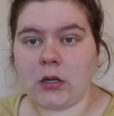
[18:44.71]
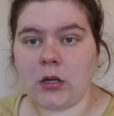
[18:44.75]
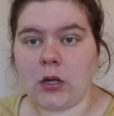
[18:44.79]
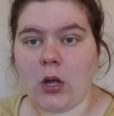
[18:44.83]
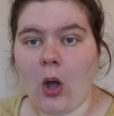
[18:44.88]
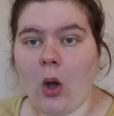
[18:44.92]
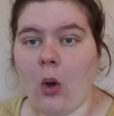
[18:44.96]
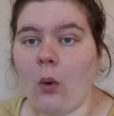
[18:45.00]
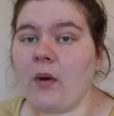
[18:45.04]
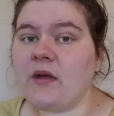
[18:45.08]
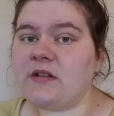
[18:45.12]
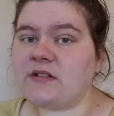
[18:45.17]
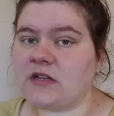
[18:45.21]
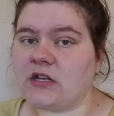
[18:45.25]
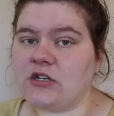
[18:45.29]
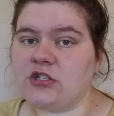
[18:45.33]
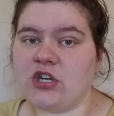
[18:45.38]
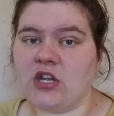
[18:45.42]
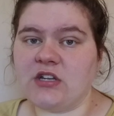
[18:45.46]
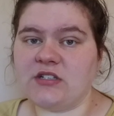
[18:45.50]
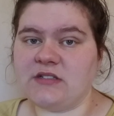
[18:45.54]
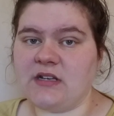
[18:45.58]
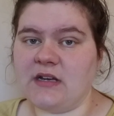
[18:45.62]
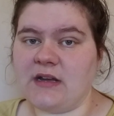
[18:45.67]
always
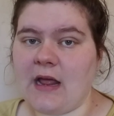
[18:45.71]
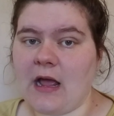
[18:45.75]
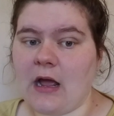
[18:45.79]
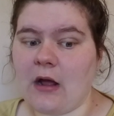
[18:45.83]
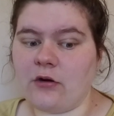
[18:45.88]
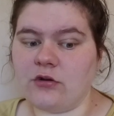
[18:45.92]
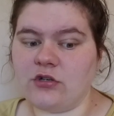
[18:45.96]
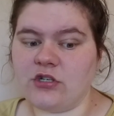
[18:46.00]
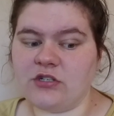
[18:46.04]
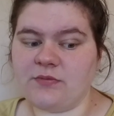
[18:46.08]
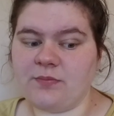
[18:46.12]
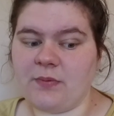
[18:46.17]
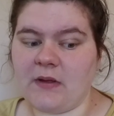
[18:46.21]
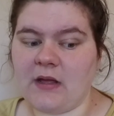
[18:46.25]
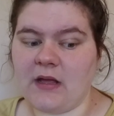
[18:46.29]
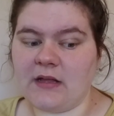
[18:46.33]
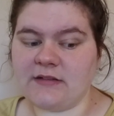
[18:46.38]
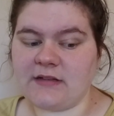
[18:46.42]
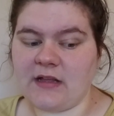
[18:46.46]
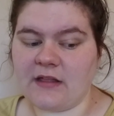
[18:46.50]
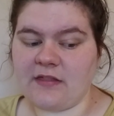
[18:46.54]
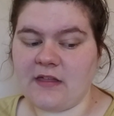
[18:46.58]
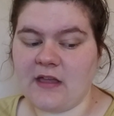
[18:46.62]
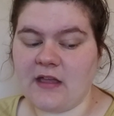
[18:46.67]
congested now just
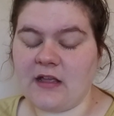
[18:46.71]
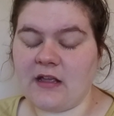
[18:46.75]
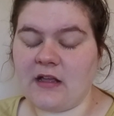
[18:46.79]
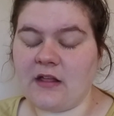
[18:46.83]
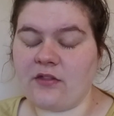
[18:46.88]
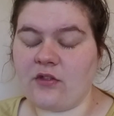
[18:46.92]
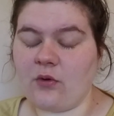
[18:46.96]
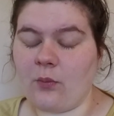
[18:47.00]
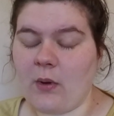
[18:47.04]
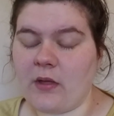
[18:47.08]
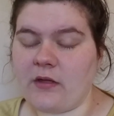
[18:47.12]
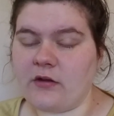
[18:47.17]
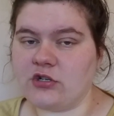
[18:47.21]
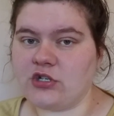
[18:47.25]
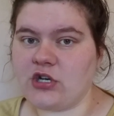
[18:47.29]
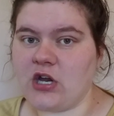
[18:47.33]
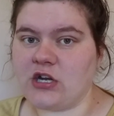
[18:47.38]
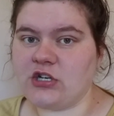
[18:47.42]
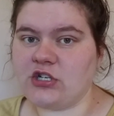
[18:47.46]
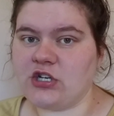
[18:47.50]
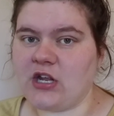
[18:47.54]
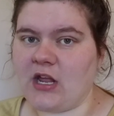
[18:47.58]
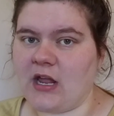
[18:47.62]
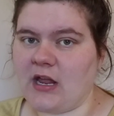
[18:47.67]
because I think the weather
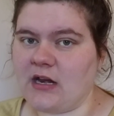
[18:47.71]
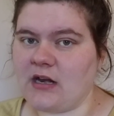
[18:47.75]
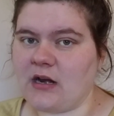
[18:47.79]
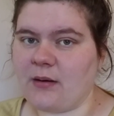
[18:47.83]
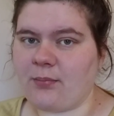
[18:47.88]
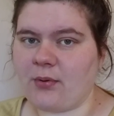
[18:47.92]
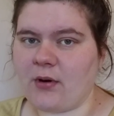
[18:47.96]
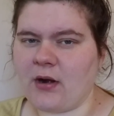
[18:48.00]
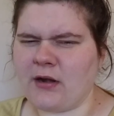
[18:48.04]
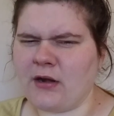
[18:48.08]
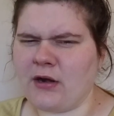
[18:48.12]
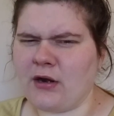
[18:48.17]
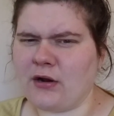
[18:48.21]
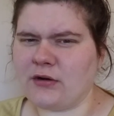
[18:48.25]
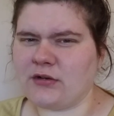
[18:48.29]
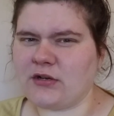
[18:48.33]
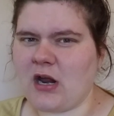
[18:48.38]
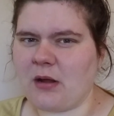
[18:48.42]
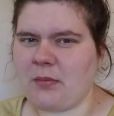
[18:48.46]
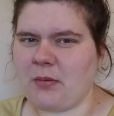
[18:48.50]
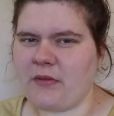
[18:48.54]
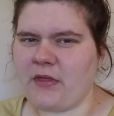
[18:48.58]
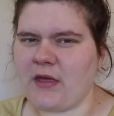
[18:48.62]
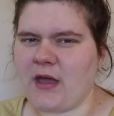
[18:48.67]
changing and I'm pregnant on
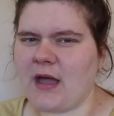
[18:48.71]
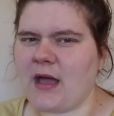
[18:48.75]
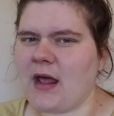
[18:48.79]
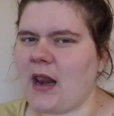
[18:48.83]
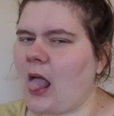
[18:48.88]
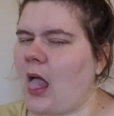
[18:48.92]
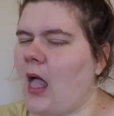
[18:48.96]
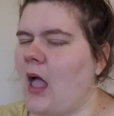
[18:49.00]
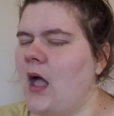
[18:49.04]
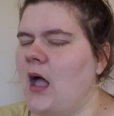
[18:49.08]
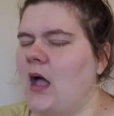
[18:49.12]
top of that.